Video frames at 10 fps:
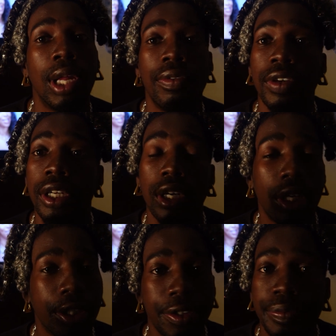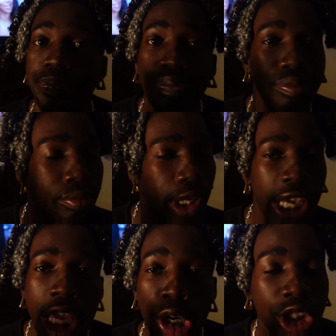loving
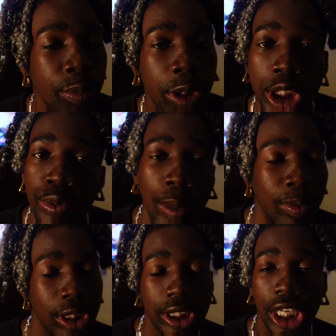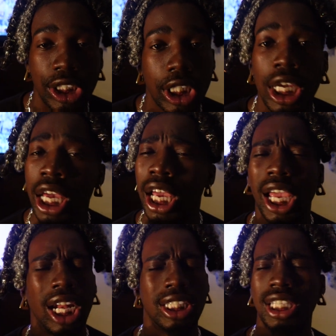LGBT representation.
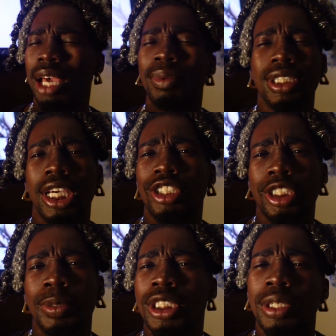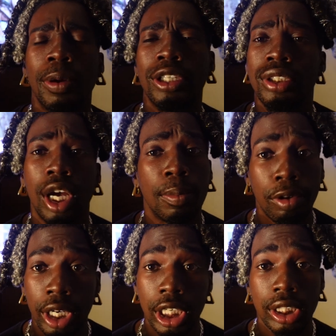Anytime it's an LGBT person up
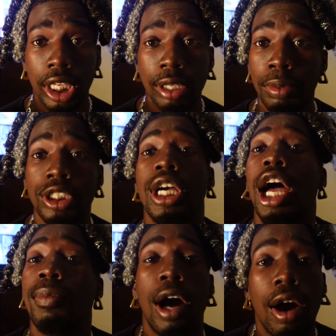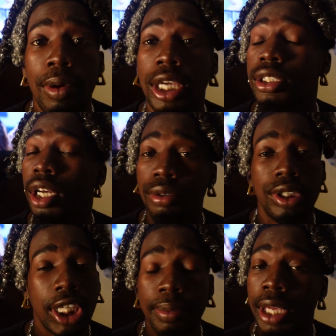on anything, bitch, I'm always
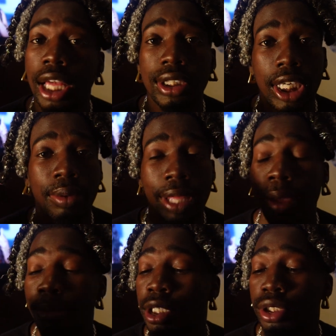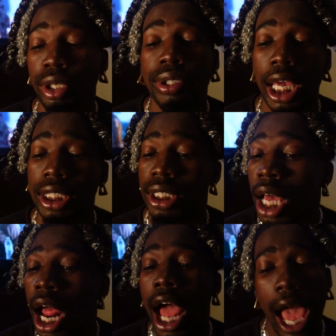O-team, gay team, that bitch. So, yes,
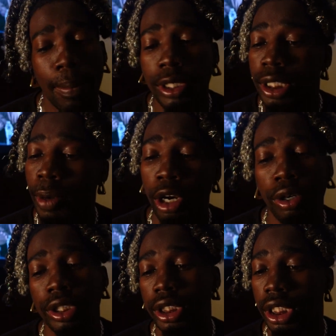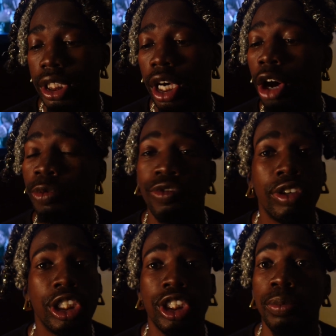happy to see my girl Sia.
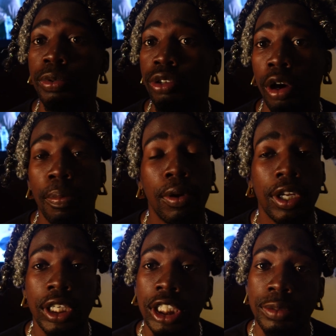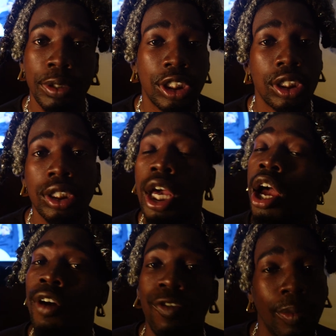Hopefully, she, you know, pulling these bitches
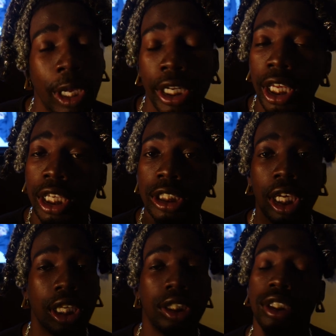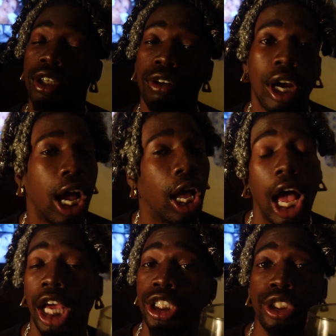from their niggas, because, girl,
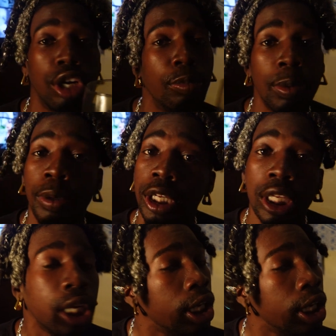I shall be pulling